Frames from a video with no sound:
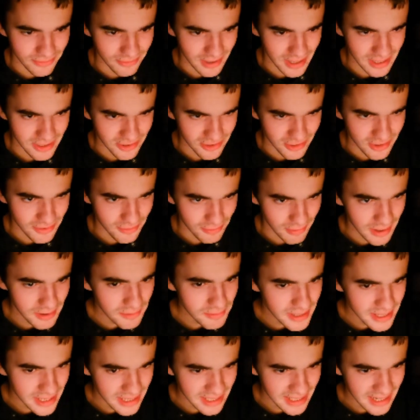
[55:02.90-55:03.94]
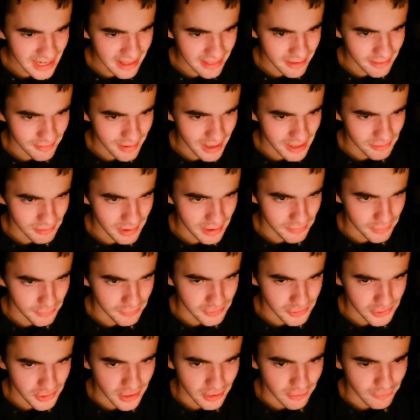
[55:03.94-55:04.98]
red truth. When are we going to get the red web of
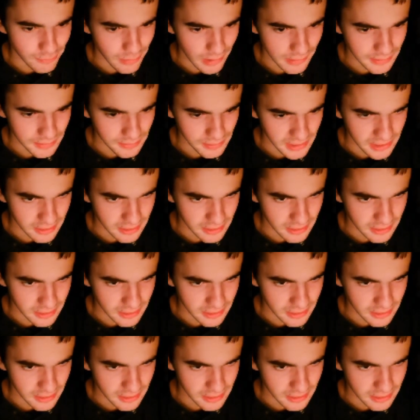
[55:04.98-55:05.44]
truth? Probably